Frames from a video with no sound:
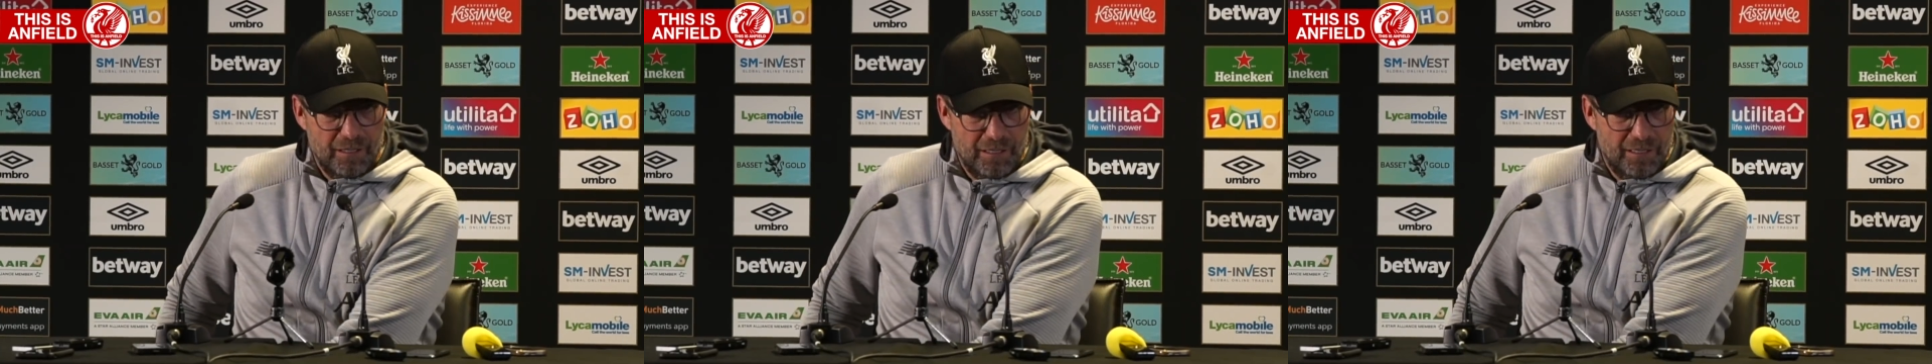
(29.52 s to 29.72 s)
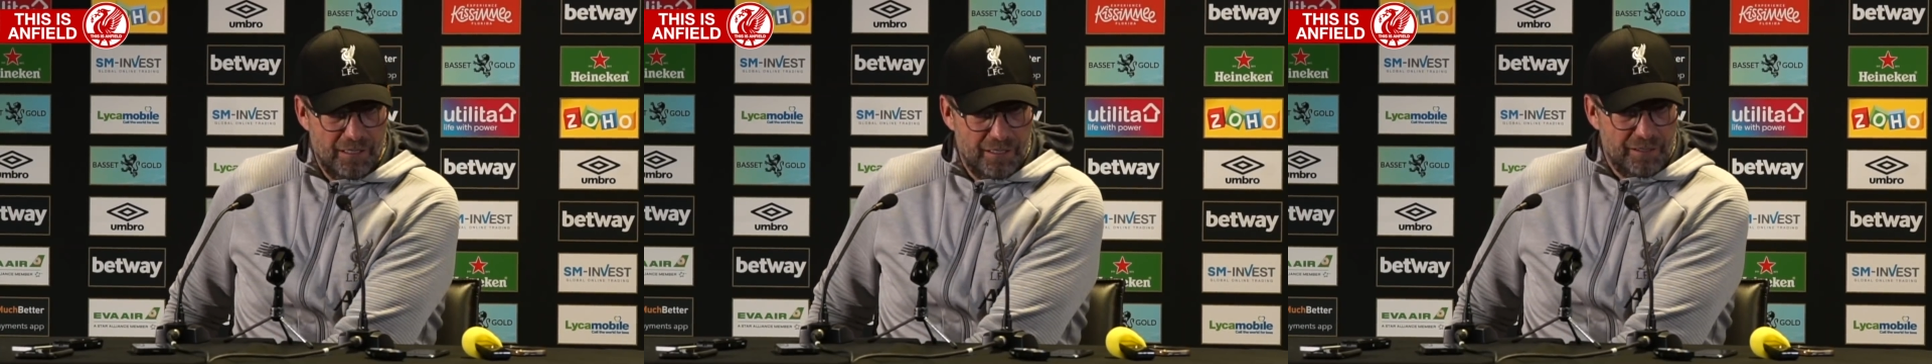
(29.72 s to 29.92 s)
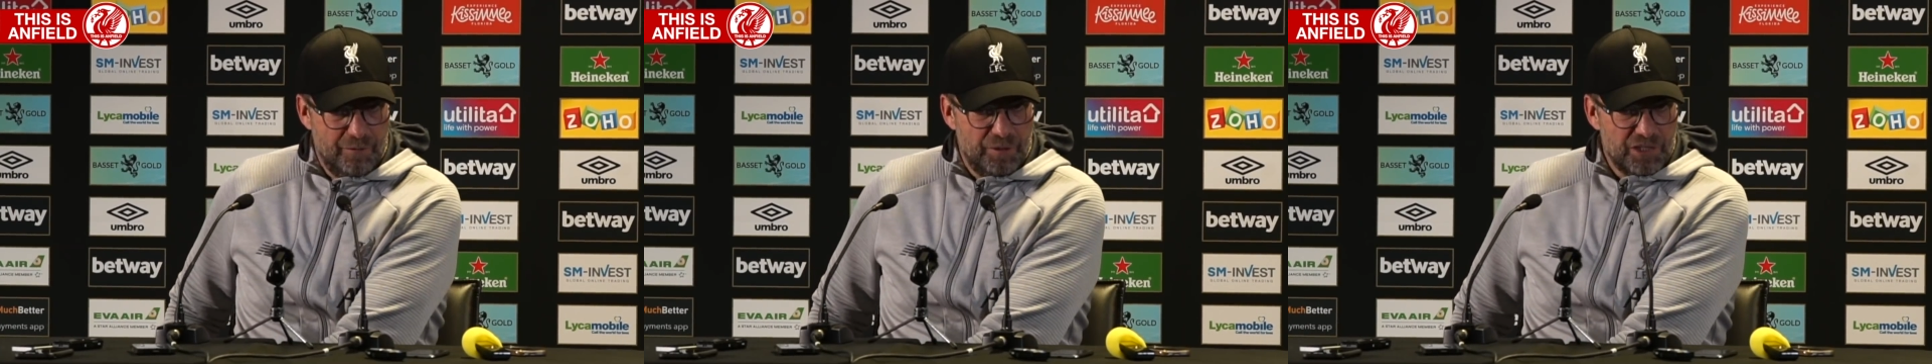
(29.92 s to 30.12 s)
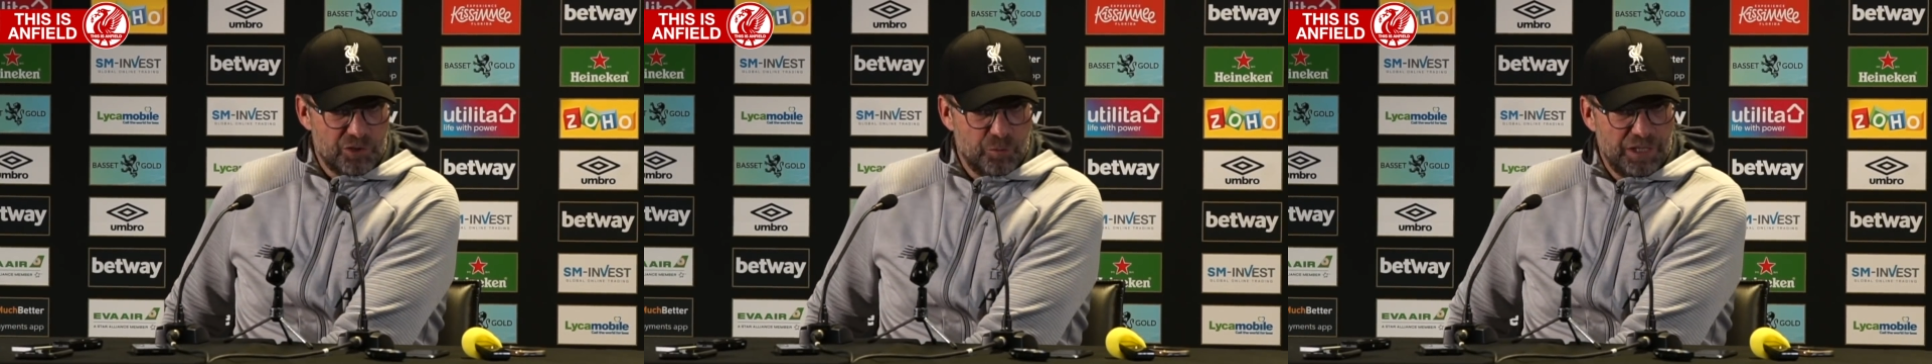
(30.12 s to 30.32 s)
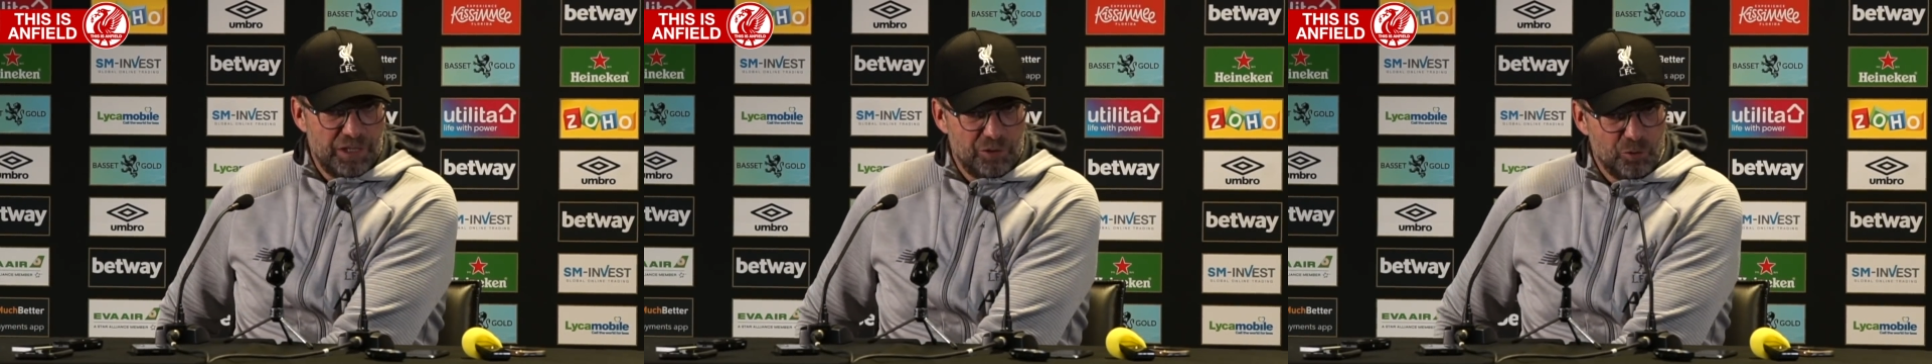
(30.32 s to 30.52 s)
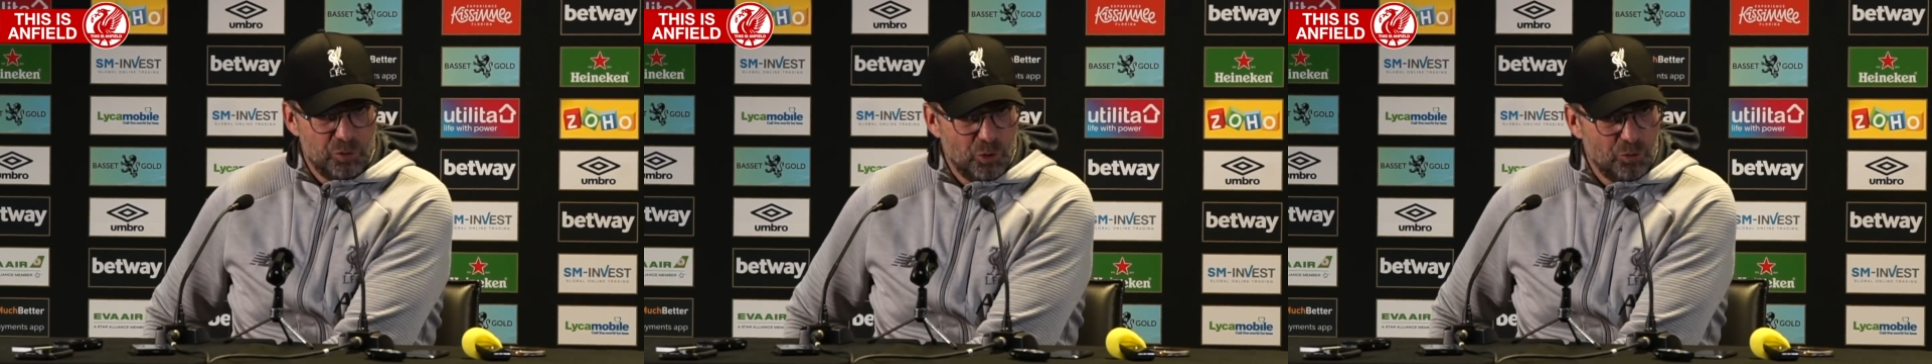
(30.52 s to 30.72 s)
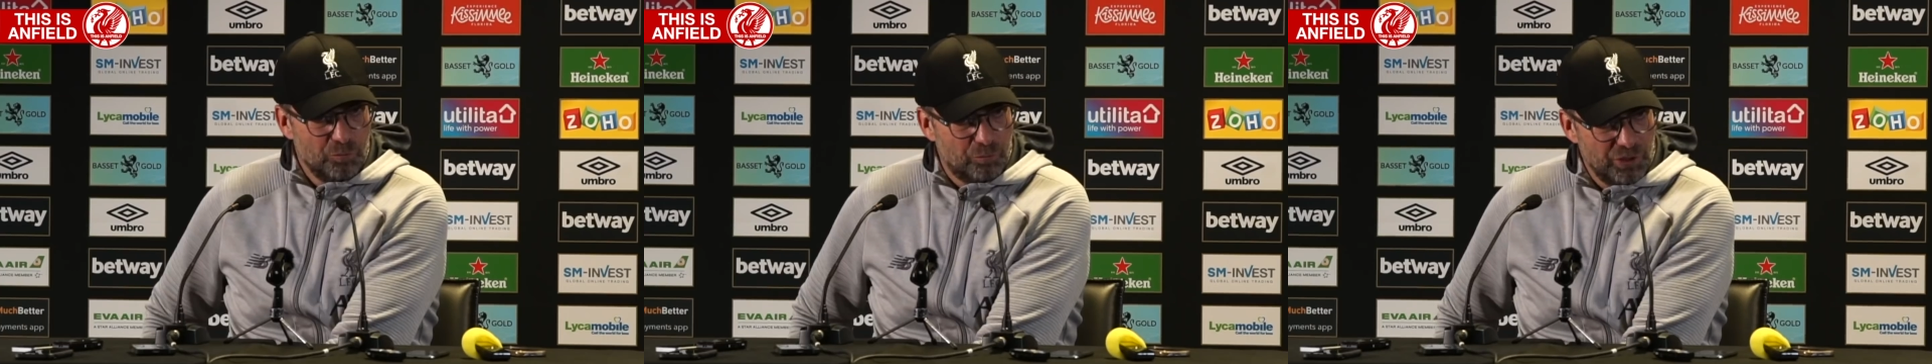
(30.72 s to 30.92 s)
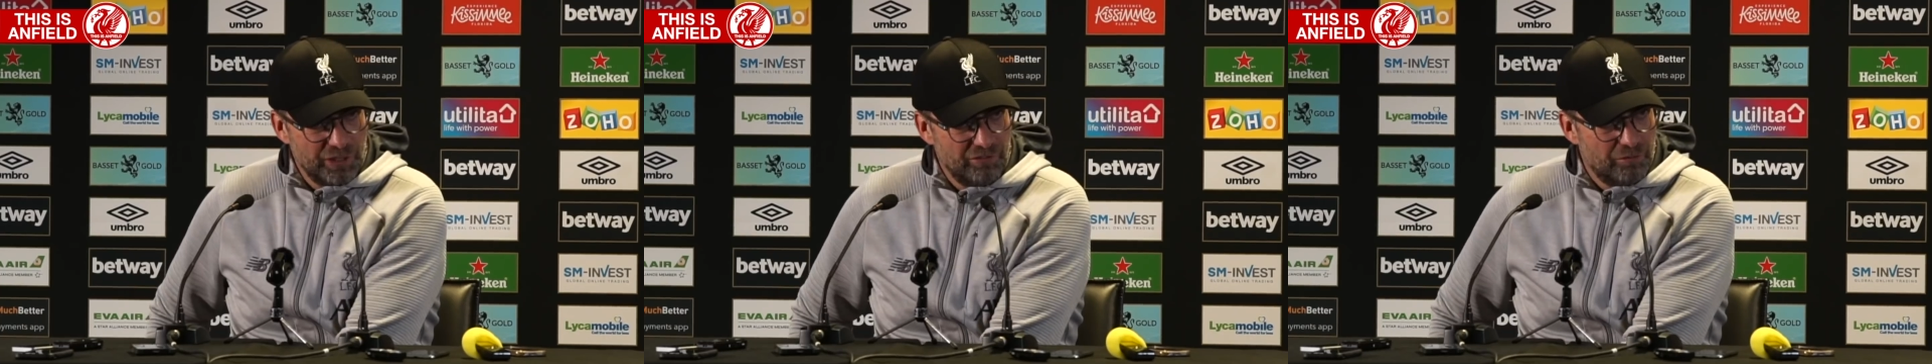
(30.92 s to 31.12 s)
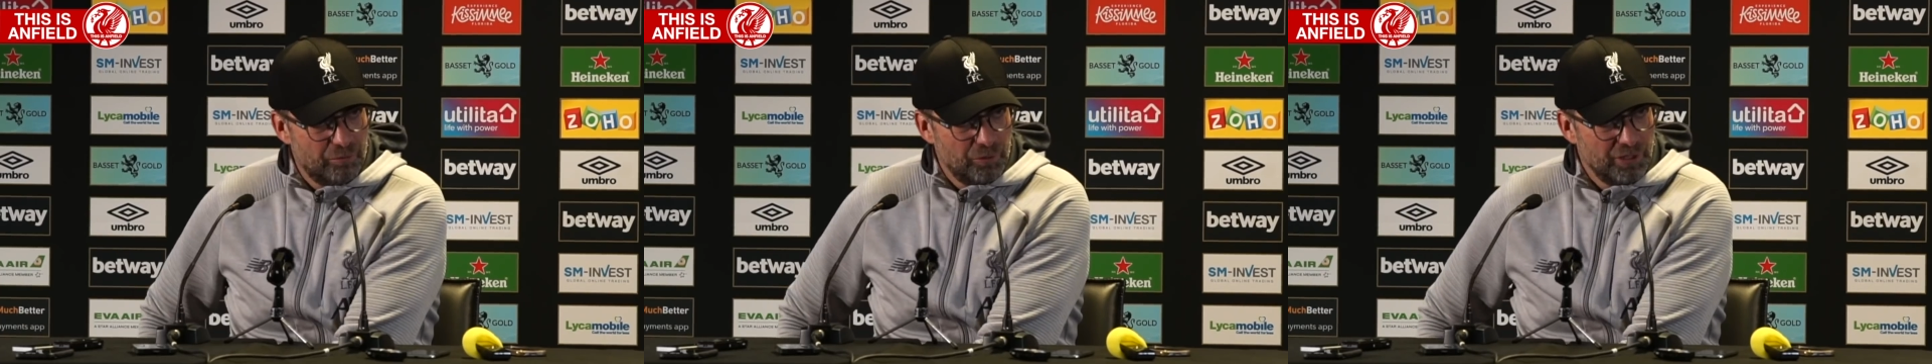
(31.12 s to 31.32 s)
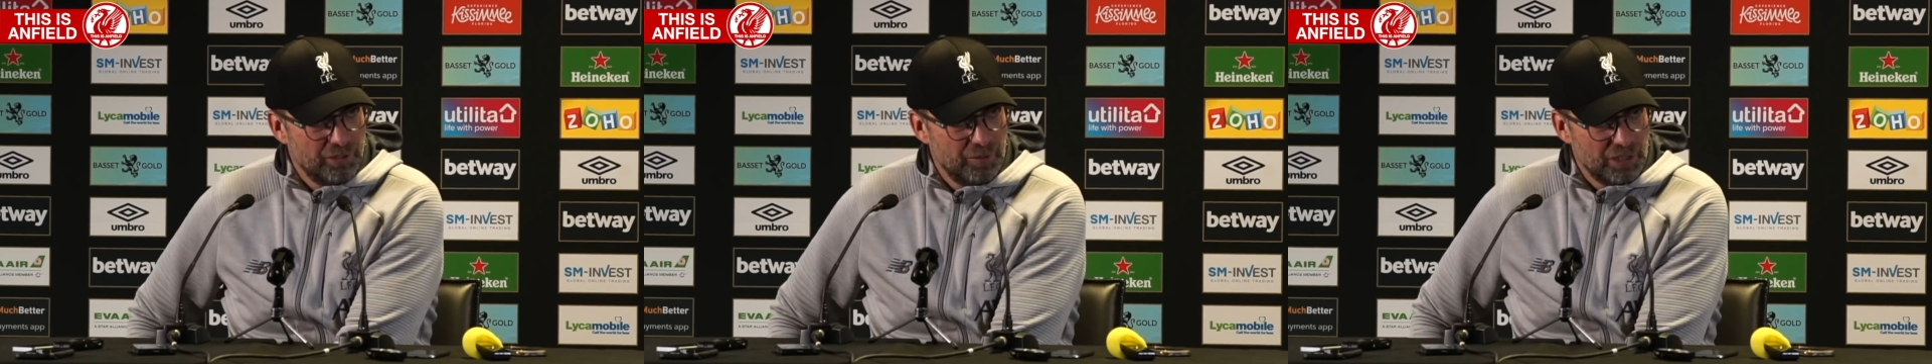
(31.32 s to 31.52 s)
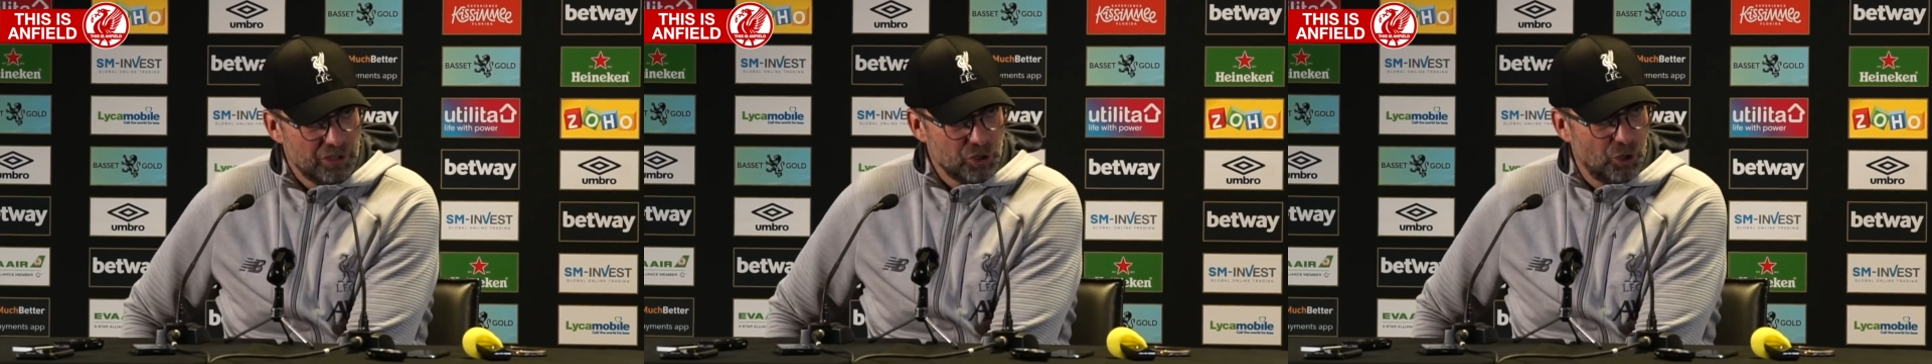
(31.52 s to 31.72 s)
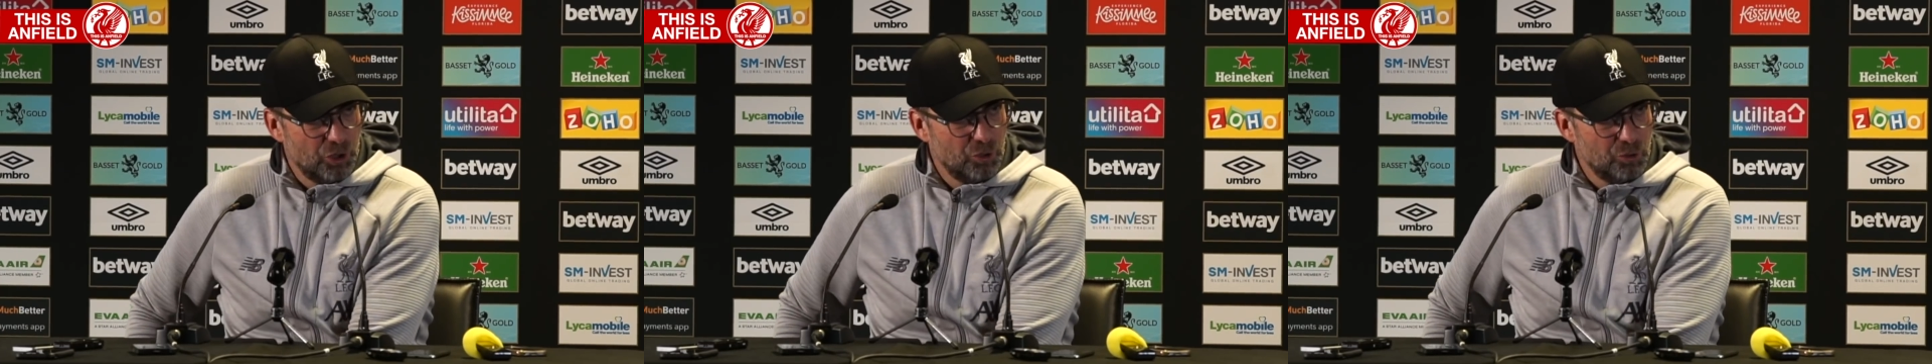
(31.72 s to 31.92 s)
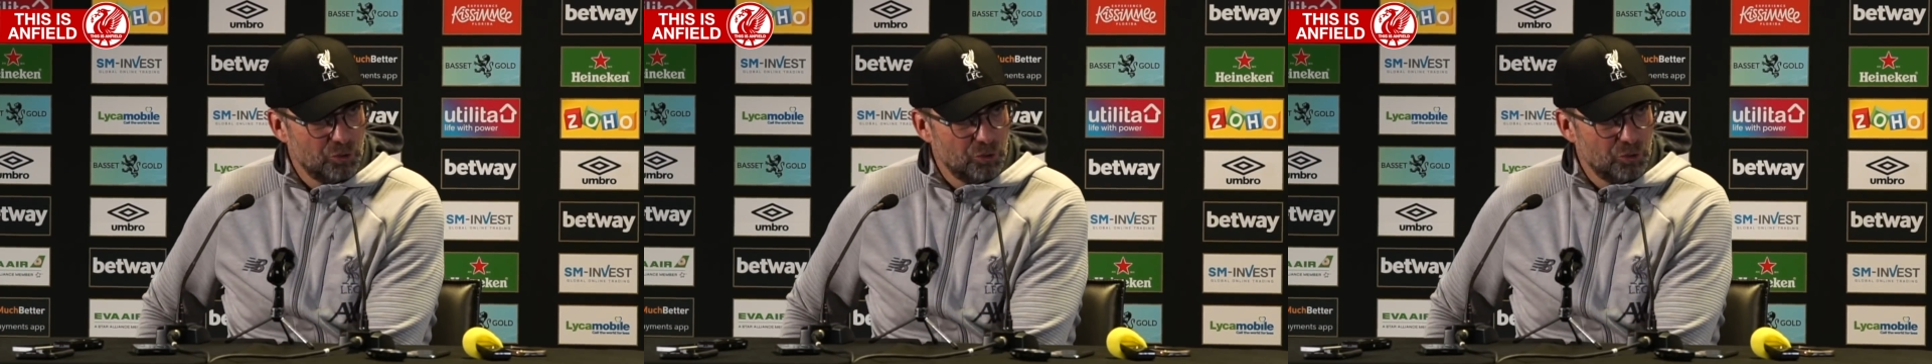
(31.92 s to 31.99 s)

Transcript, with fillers: And the best way, you don't breathe pretty much, or you,